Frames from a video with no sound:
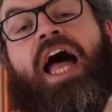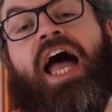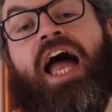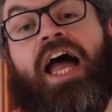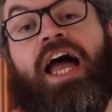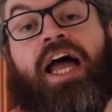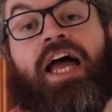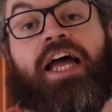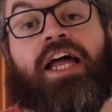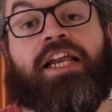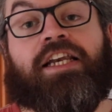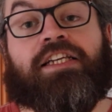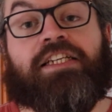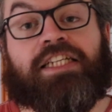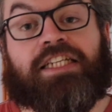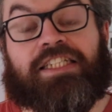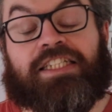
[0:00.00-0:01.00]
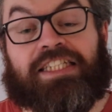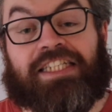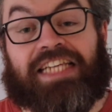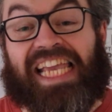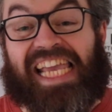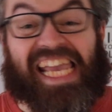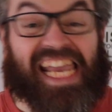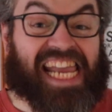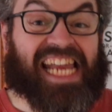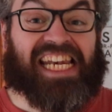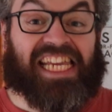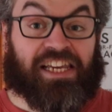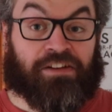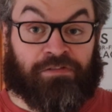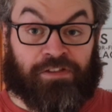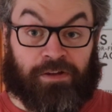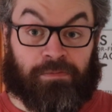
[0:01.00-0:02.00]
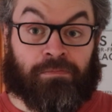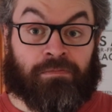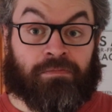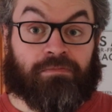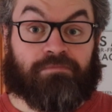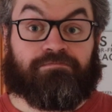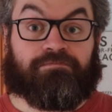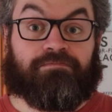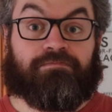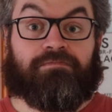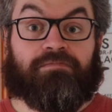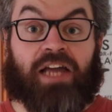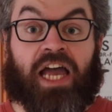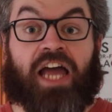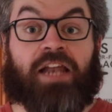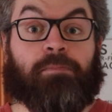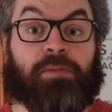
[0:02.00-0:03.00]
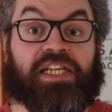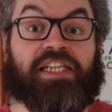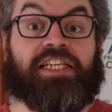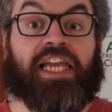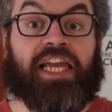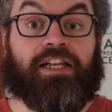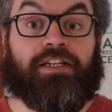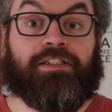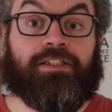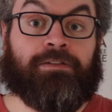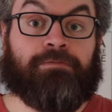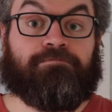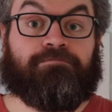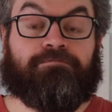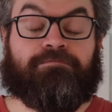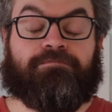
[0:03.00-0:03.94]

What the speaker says: and 80 of them had been killed.